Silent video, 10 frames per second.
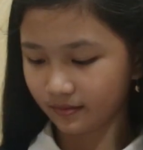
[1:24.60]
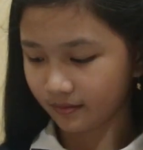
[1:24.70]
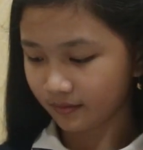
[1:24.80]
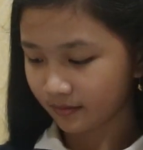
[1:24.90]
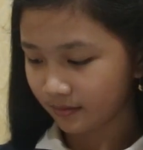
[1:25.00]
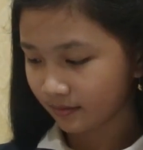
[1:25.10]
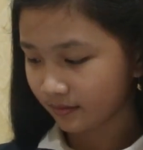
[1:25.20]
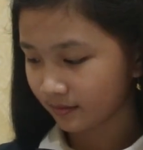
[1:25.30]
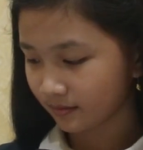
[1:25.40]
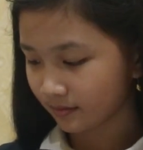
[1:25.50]

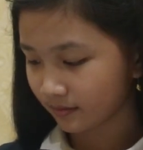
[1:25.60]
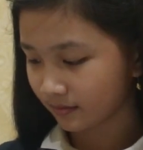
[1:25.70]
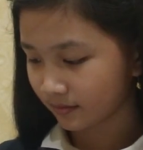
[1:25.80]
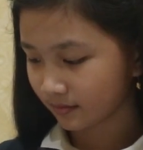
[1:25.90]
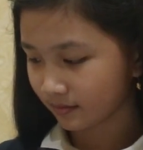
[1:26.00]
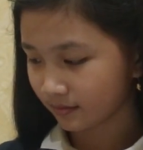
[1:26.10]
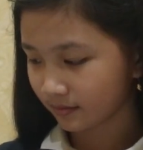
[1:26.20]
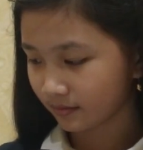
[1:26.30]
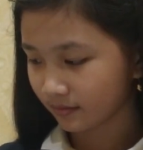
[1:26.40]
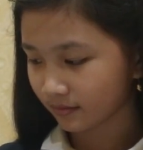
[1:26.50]

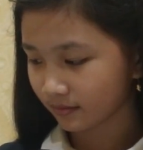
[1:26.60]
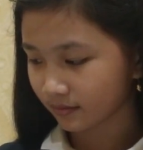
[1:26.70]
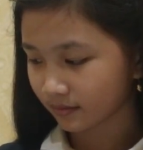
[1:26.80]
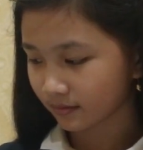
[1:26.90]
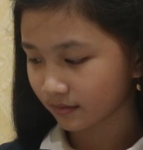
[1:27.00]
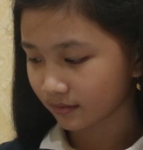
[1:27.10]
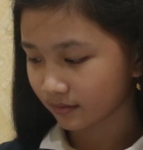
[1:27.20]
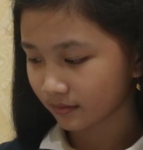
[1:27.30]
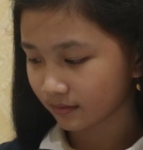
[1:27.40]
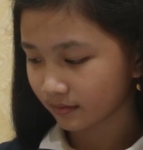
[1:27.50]

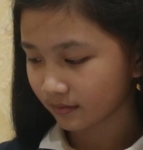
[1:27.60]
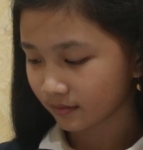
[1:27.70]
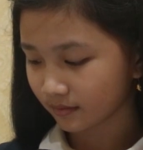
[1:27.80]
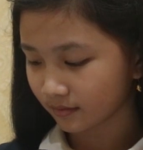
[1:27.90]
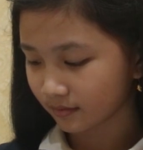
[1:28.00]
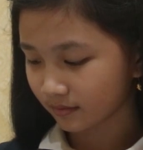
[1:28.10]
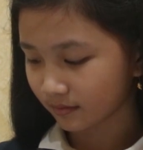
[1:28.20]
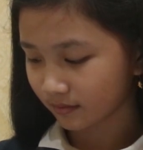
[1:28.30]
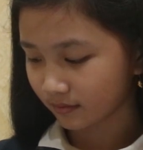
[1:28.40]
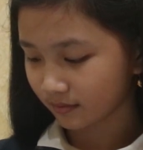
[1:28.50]

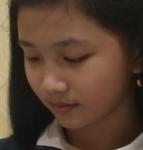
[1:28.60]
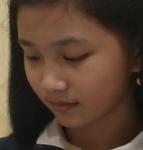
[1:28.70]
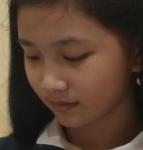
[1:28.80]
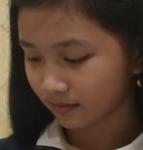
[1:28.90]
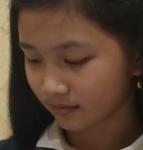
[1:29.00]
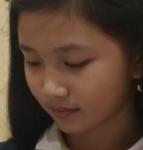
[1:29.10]
(silence)